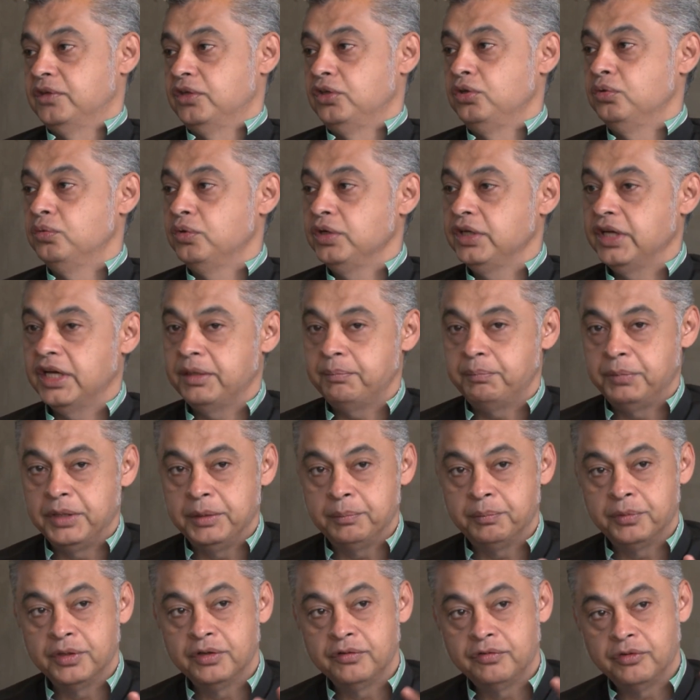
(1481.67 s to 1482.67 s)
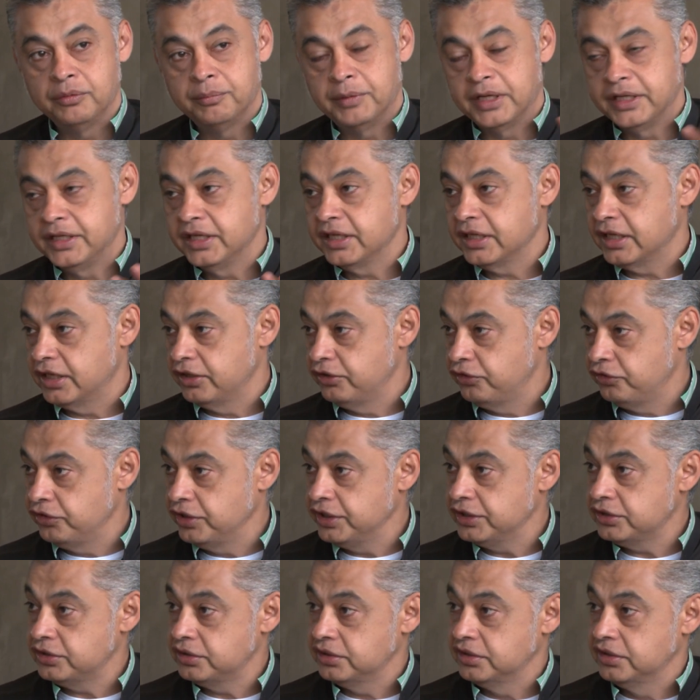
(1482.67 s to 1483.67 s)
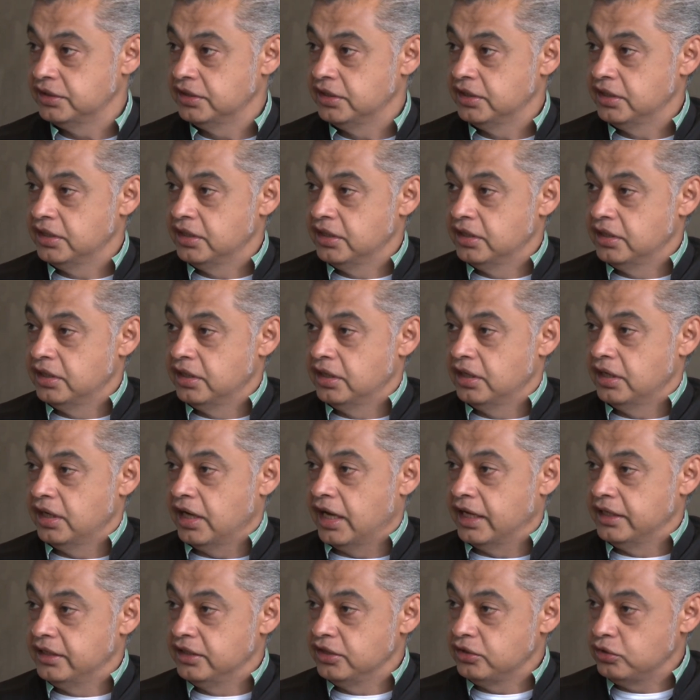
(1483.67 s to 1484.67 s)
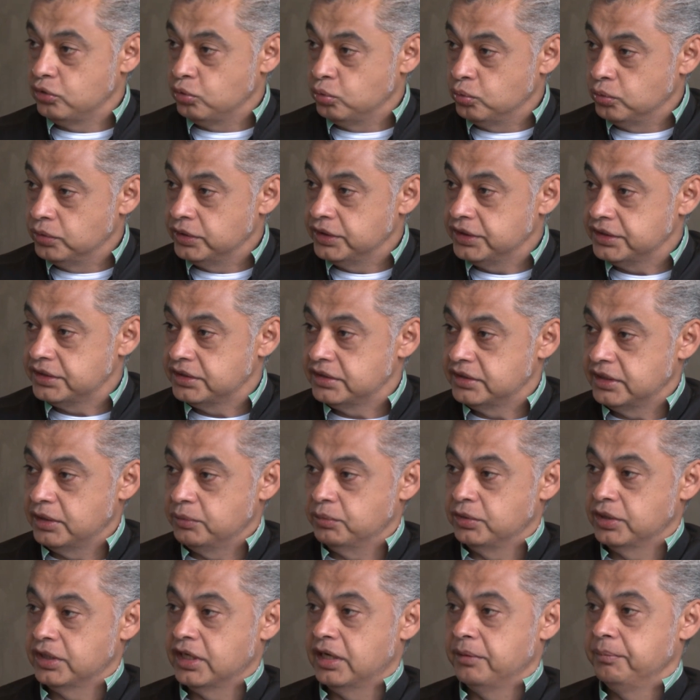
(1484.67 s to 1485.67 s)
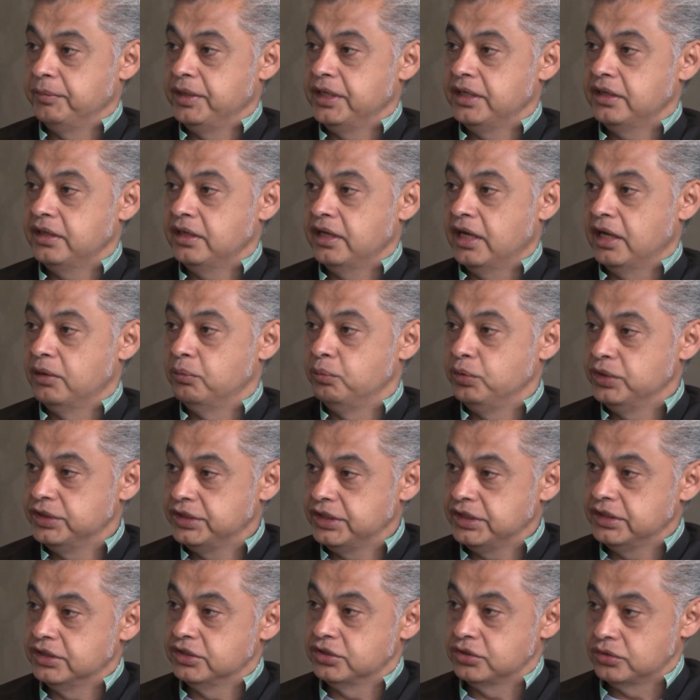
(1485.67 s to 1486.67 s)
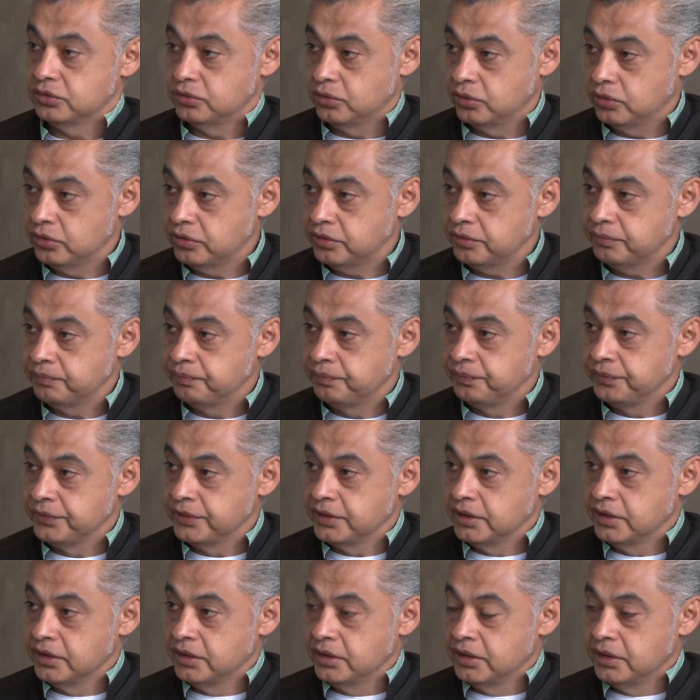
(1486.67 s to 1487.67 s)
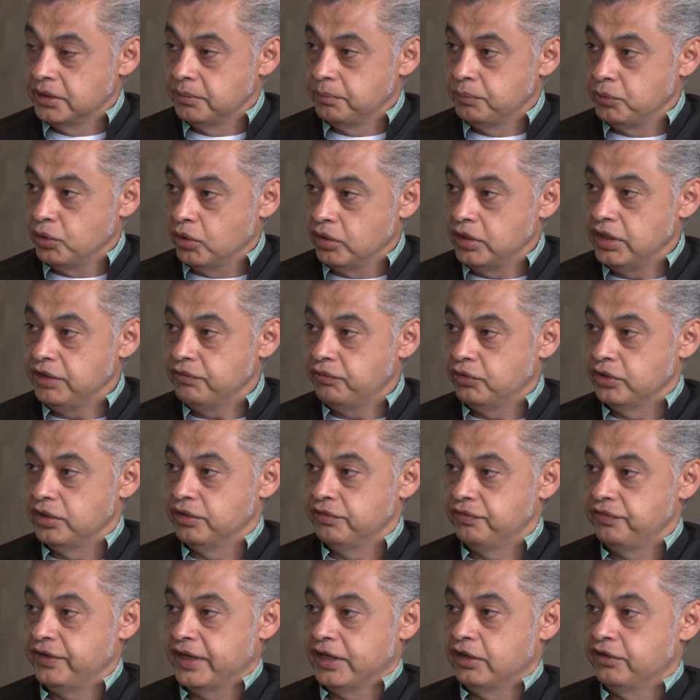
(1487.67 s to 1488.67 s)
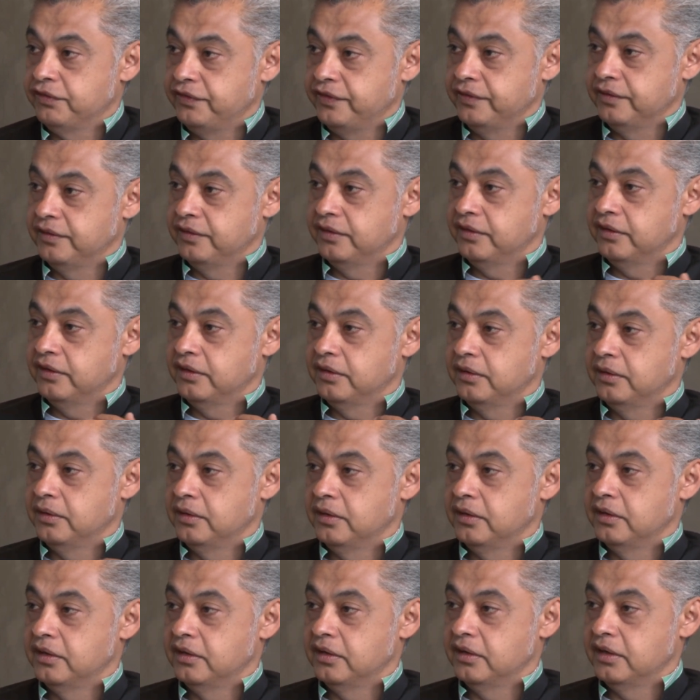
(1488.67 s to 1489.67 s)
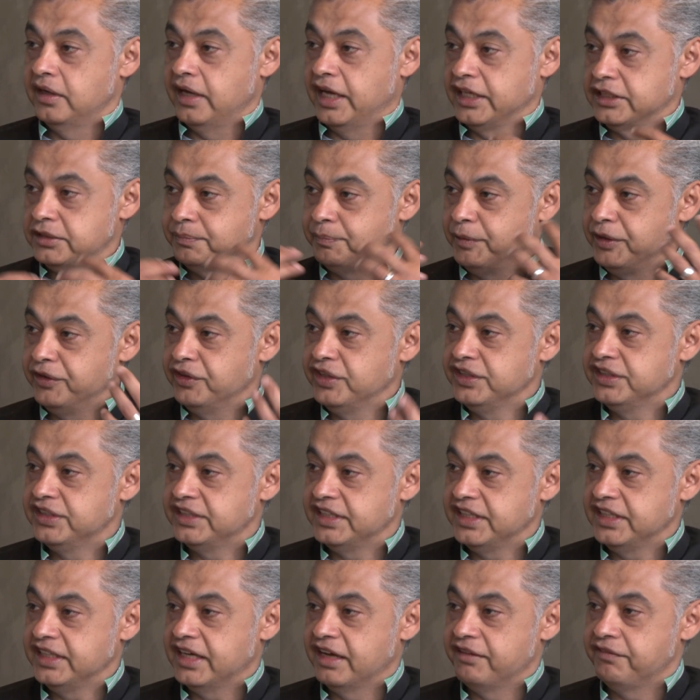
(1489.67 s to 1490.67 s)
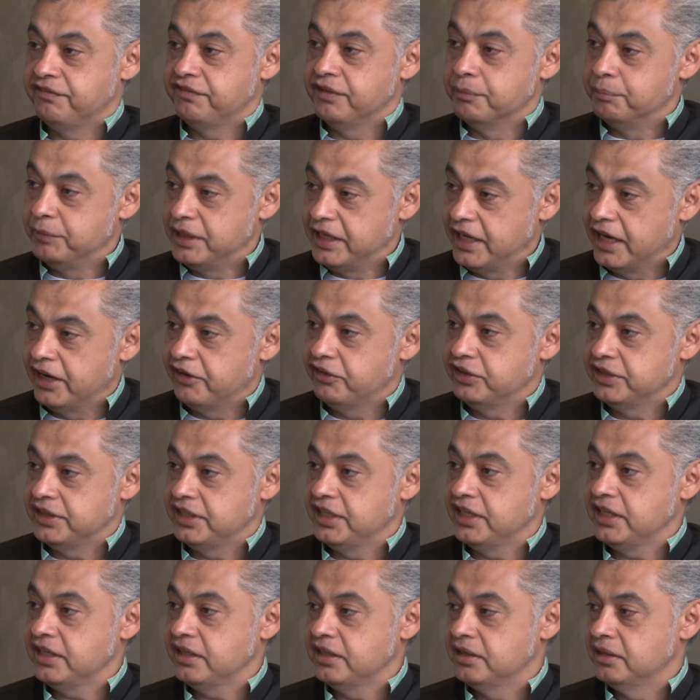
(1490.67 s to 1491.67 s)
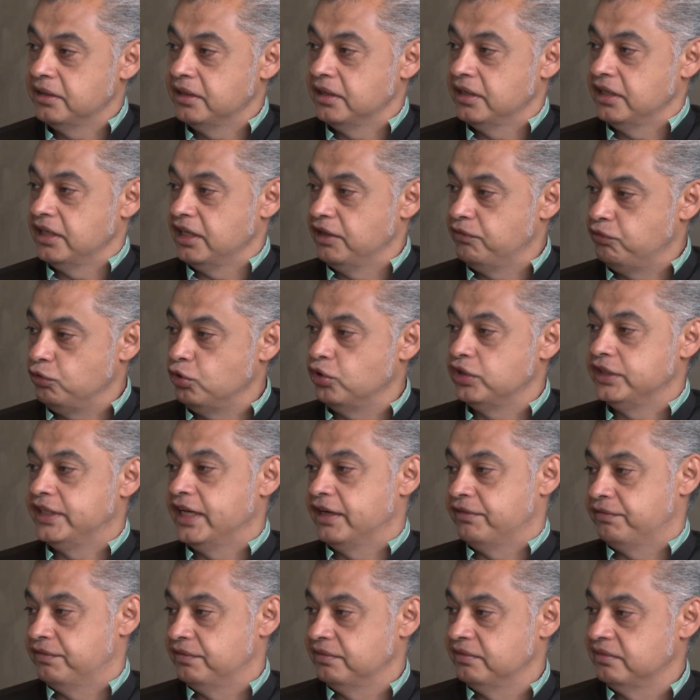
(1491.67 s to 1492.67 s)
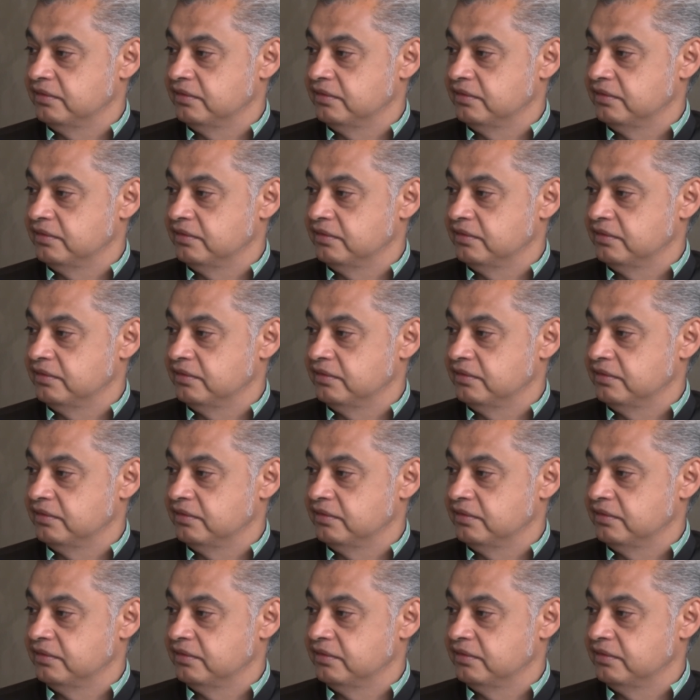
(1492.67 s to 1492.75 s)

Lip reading: You will get people from other countries, other tours that will come in and visit the store purely for the fact of experiencing that familiarity if you're deaf.